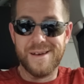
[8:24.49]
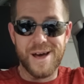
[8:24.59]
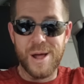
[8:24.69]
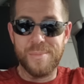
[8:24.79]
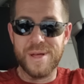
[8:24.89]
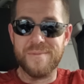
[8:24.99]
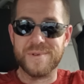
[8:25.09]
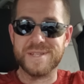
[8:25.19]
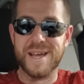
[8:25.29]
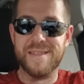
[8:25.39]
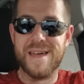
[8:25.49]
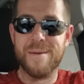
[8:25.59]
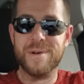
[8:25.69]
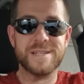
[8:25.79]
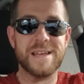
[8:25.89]
I don't blame for saying that.
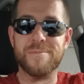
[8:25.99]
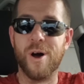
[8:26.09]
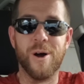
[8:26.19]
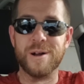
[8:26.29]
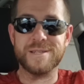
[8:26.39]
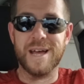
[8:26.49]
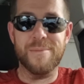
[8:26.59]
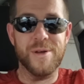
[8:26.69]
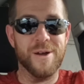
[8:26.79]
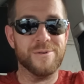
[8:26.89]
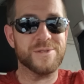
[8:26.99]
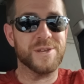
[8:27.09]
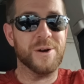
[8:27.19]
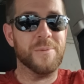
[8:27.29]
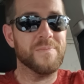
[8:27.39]
Everybody's giving them a hard time here.
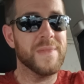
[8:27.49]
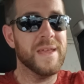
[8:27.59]
So,